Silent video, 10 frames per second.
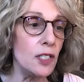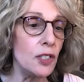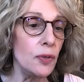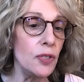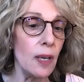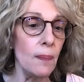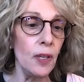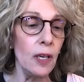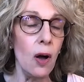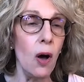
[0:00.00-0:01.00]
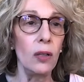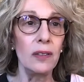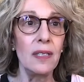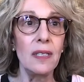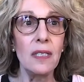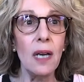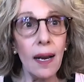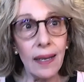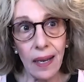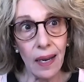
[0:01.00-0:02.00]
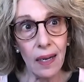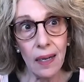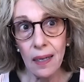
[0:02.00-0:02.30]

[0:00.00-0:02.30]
do something called tucking.